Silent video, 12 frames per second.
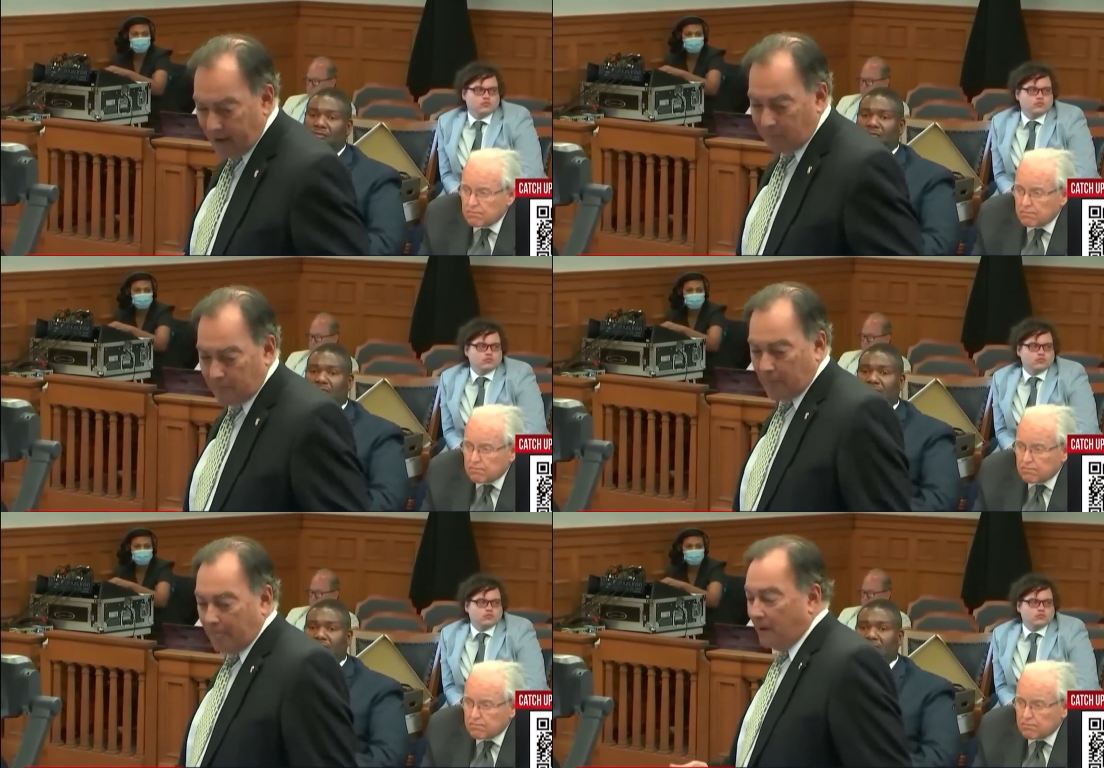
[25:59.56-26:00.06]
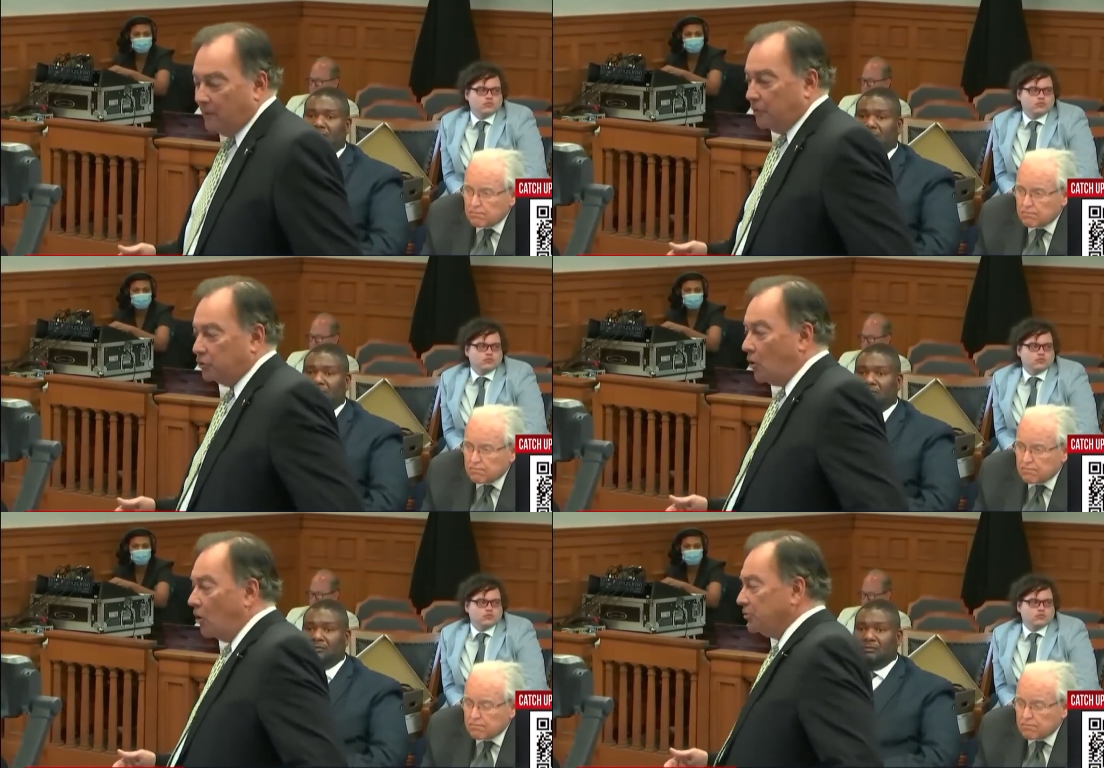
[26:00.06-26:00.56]
Speaker 1: Now,
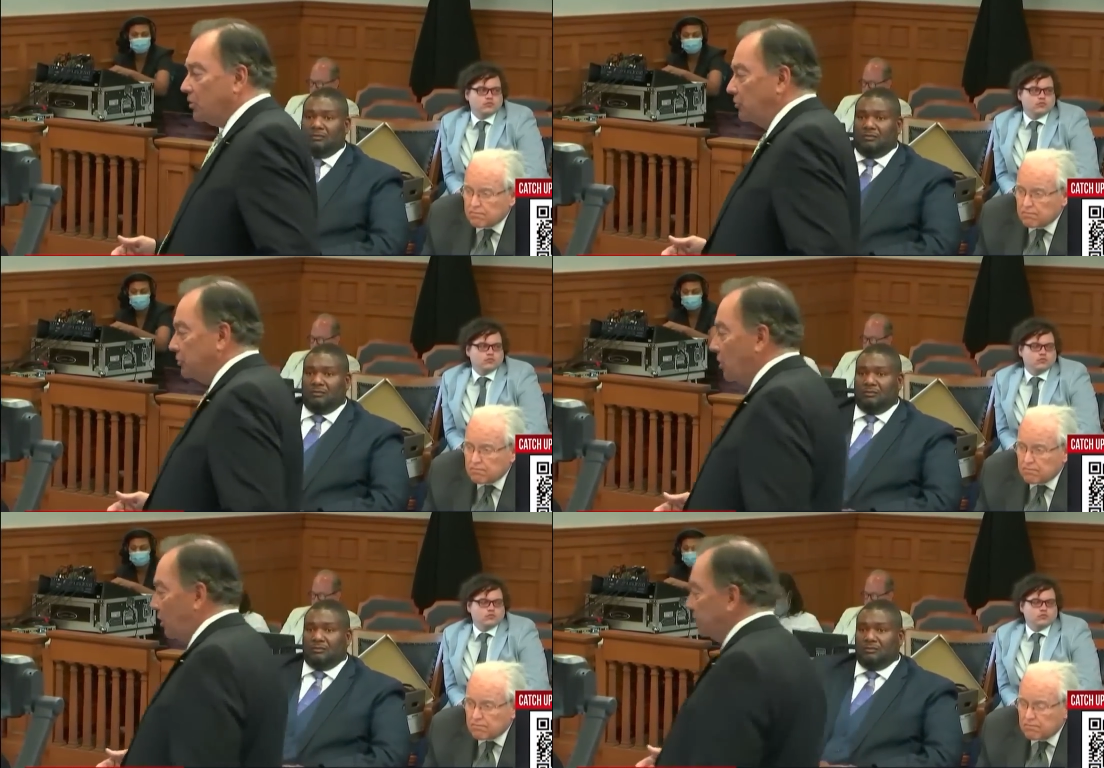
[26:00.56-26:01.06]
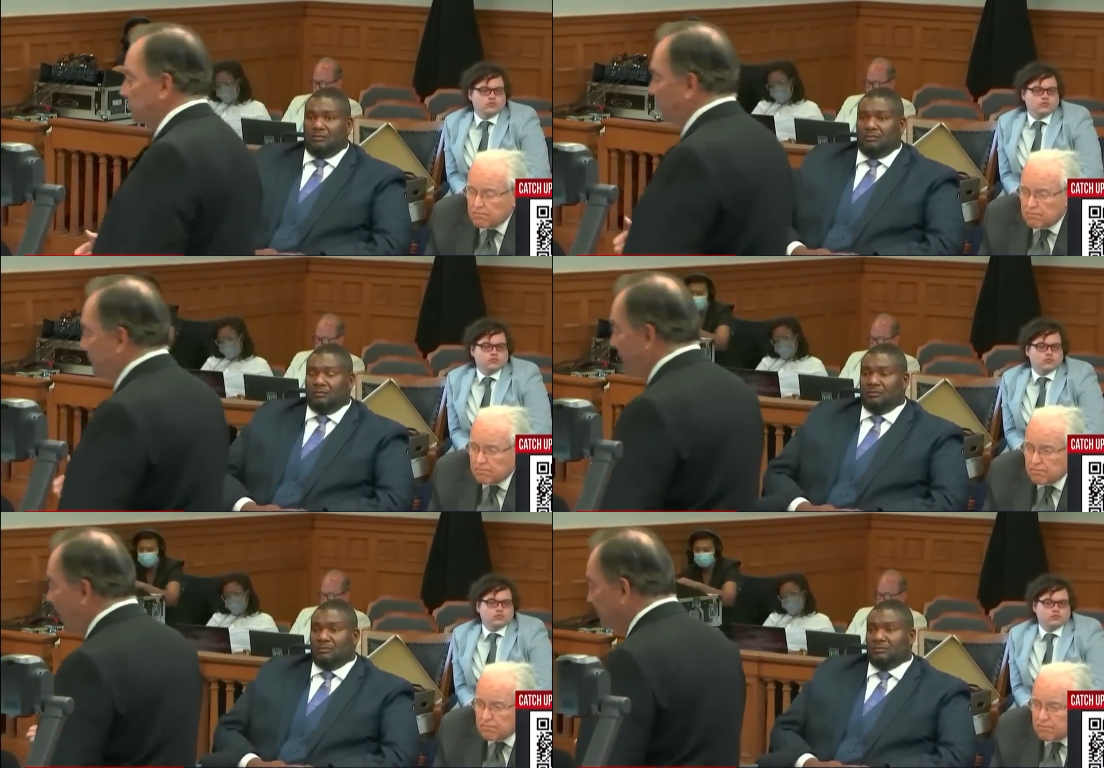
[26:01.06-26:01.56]
there's also
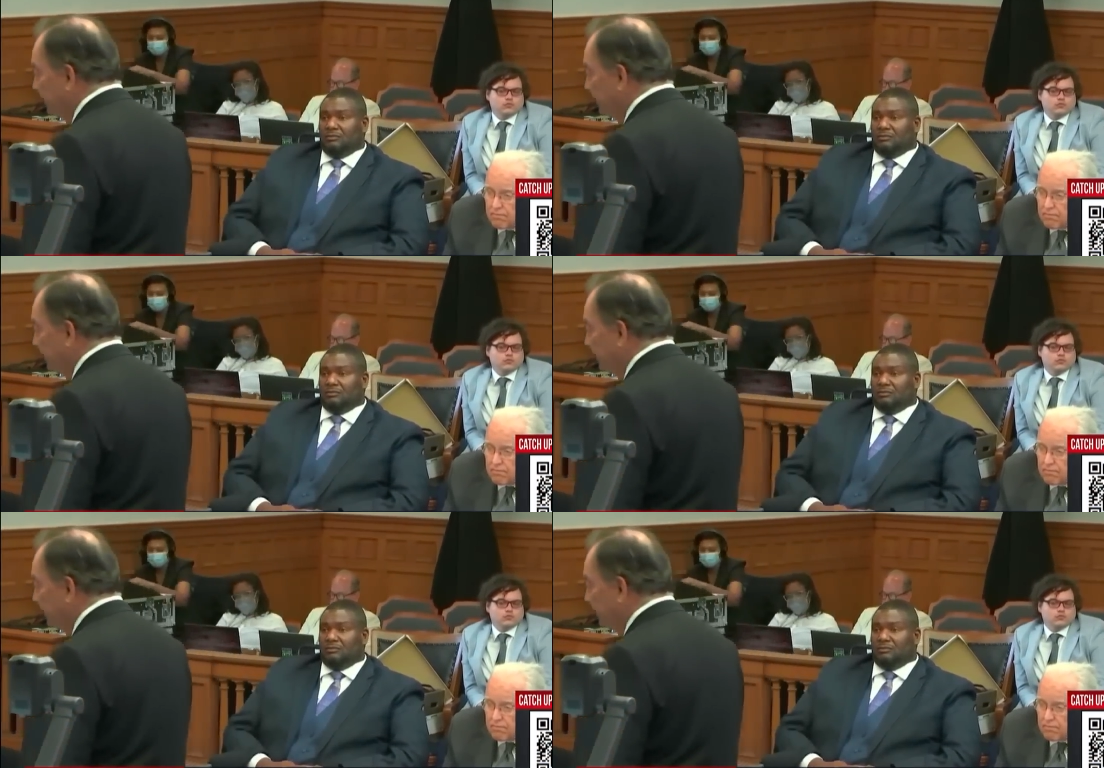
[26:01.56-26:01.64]
charges of